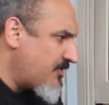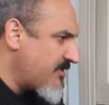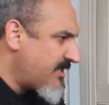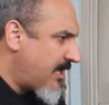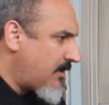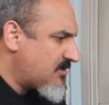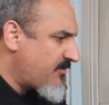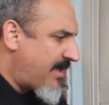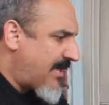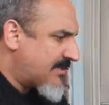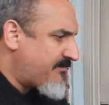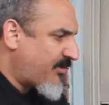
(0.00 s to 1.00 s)
cares
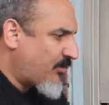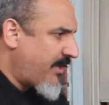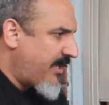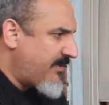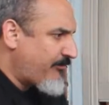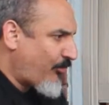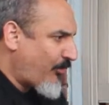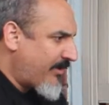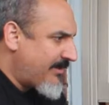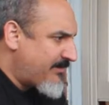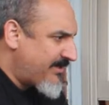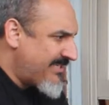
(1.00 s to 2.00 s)
about the parade,
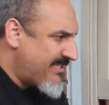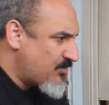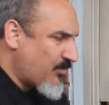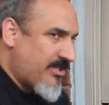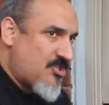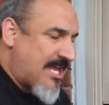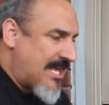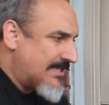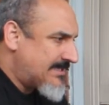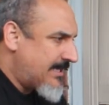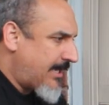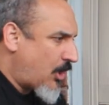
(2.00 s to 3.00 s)
please reach
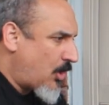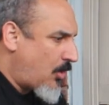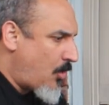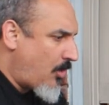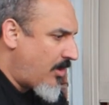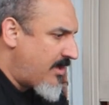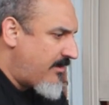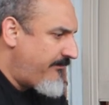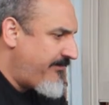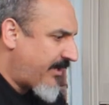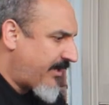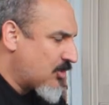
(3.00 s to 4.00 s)
out to Nicole
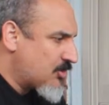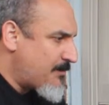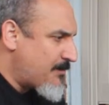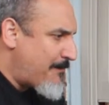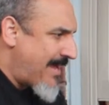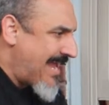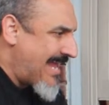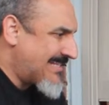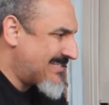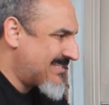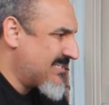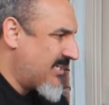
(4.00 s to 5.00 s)

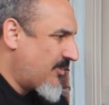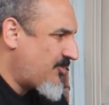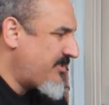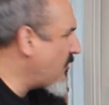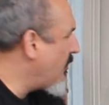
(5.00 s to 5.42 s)
Vickers-Matz. She's on